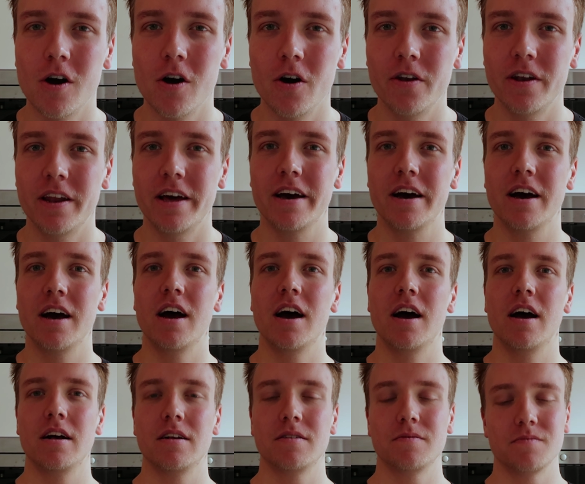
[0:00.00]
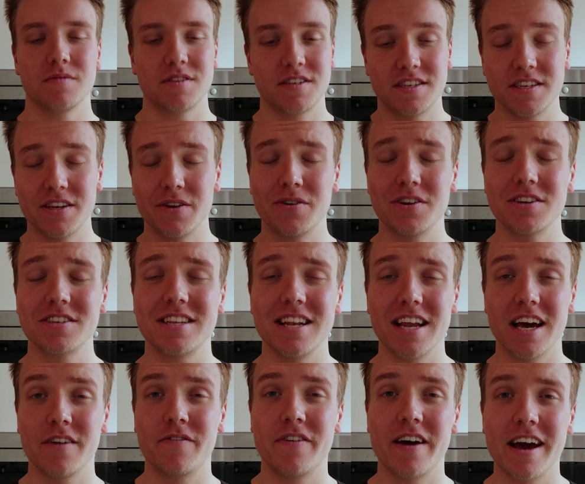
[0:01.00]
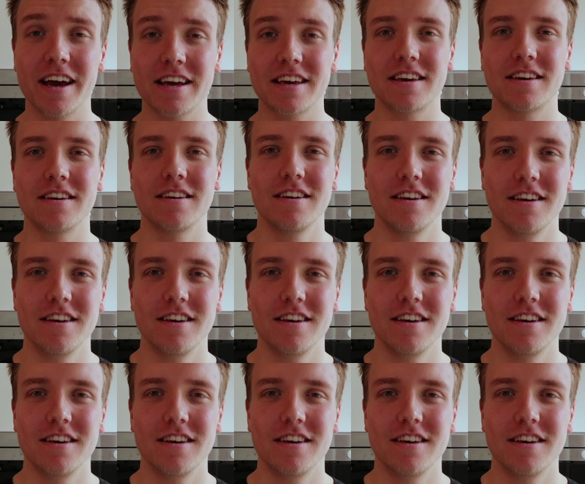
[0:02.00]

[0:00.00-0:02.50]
on a serious life hack,